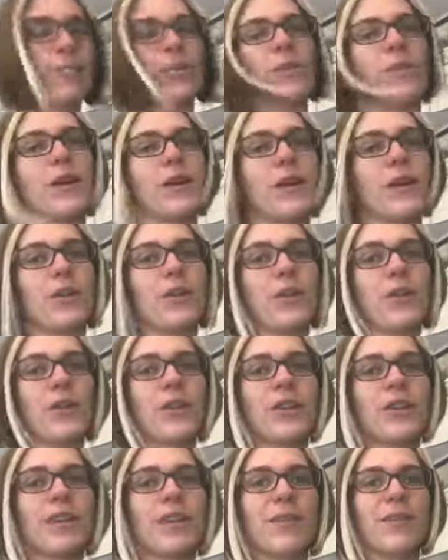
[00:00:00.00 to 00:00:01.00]
but we all know
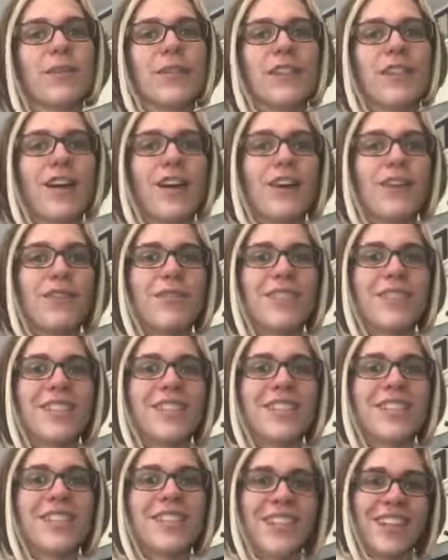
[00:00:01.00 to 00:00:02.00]
cooking with love
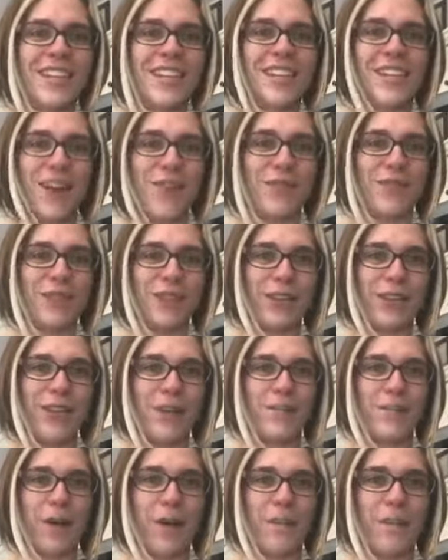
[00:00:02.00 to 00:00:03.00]
is
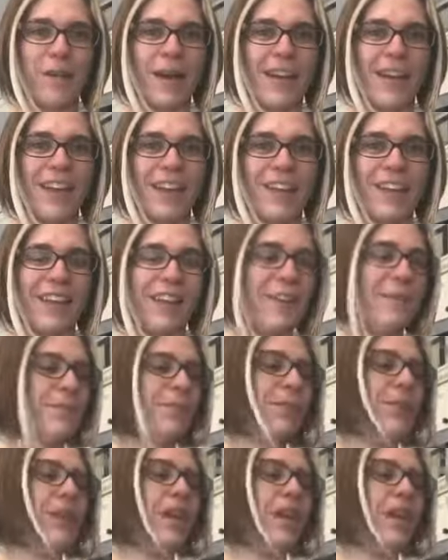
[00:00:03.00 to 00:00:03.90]
definitely up my alley.